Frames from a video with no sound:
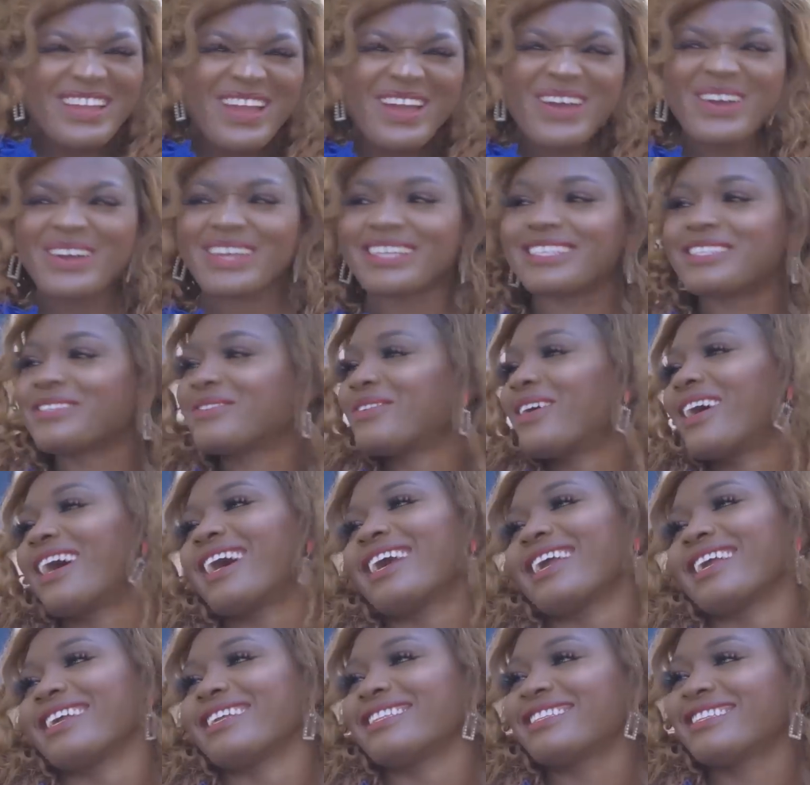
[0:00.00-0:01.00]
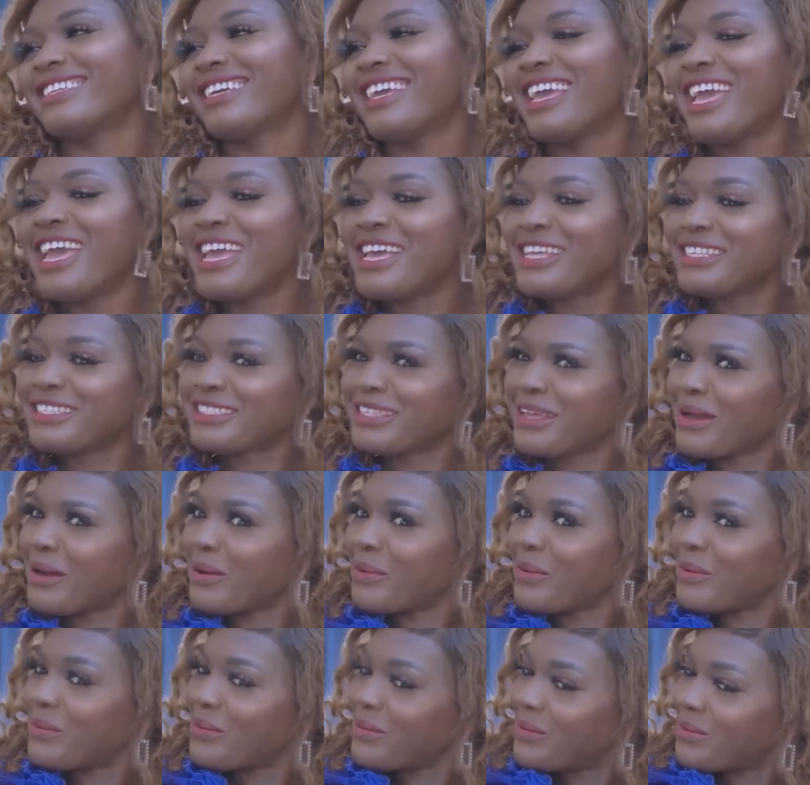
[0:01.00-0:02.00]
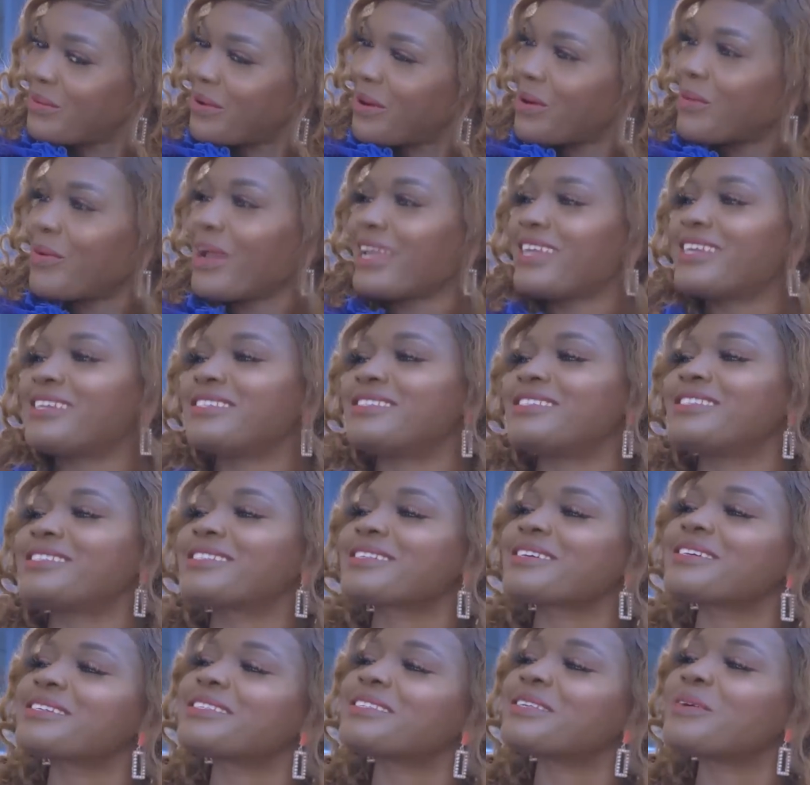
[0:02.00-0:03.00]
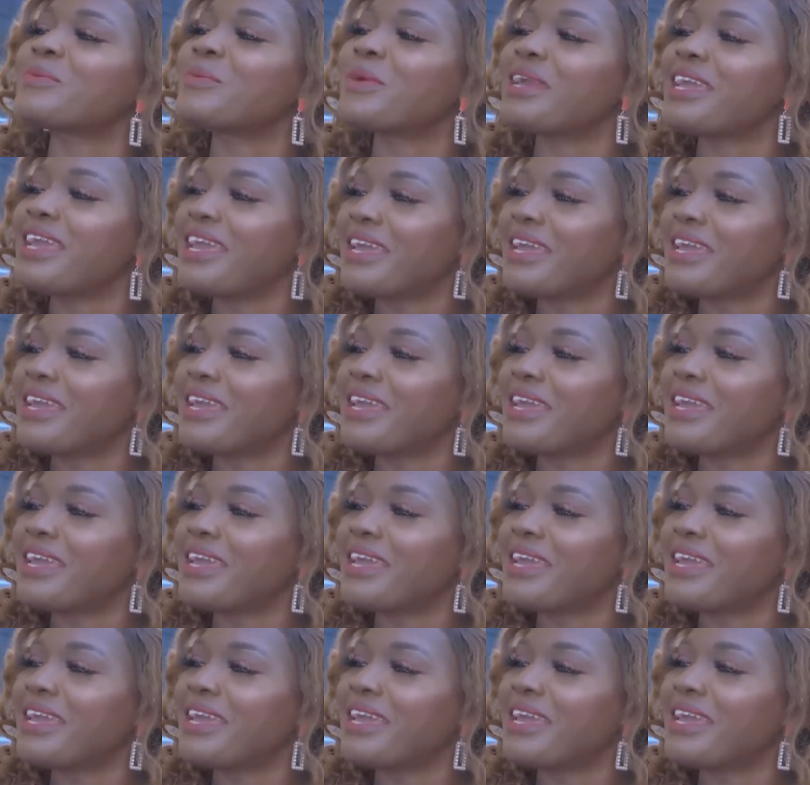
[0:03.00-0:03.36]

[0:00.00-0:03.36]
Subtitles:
No, it's fine. Okay. So, what were you discussing with